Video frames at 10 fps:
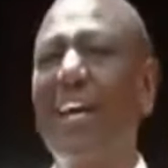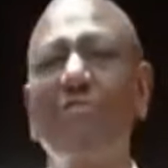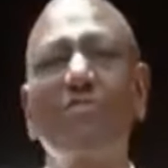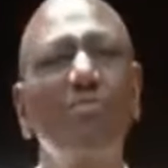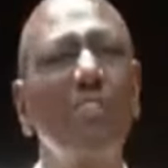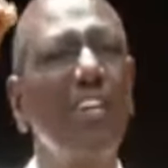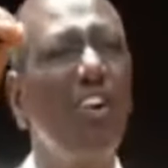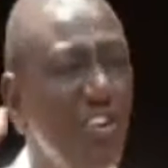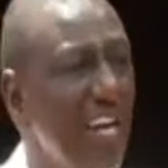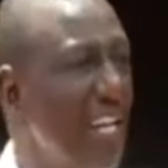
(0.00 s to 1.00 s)
we have to
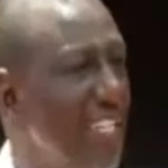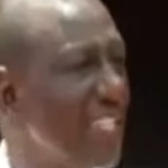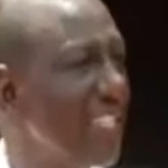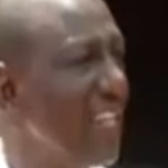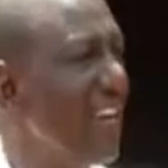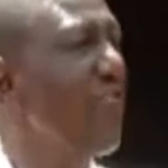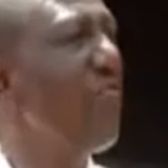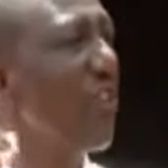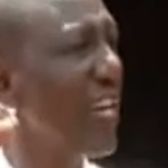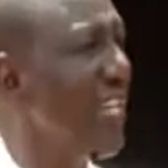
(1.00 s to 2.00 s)
be organized
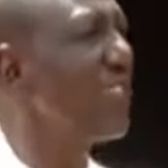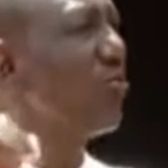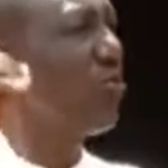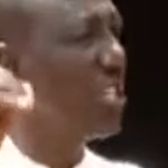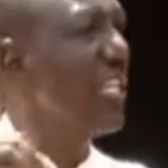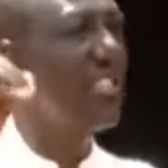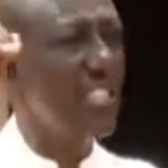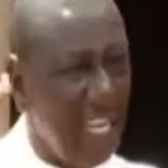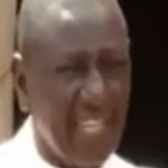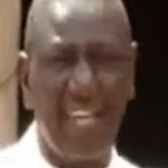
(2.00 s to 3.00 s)
for us to
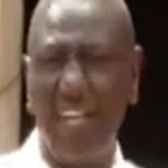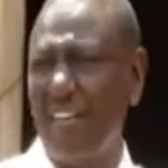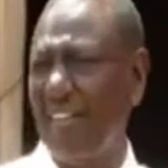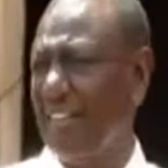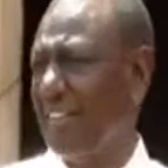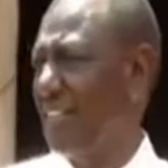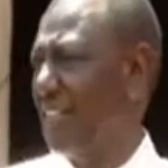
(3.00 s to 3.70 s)
change Kenya.